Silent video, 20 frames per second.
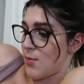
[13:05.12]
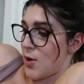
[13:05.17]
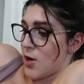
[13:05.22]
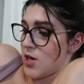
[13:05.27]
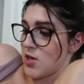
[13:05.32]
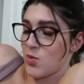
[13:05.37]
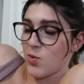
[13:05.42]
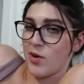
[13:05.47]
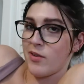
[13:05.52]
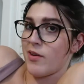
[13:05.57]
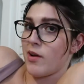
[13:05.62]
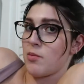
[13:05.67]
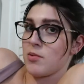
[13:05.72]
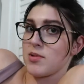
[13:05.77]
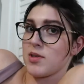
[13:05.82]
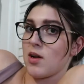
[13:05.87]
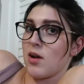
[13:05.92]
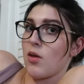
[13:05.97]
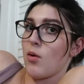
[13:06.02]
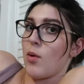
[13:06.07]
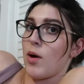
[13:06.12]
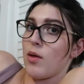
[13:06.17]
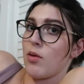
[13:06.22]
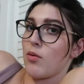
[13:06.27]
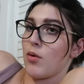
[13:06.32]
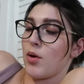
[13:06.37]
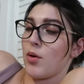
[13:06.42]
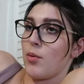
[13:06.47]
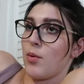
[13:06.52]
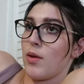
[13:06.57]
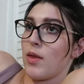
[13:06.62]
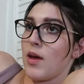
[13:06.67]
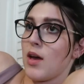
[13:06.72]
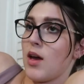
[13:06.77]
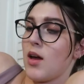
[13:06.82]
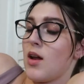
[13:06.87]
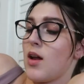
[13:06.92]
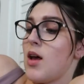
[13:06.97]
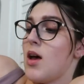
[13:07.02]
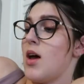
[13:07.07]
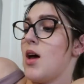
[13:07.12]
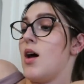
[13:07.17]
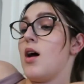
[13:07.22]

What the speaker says: I'm already 25% of the way through with it.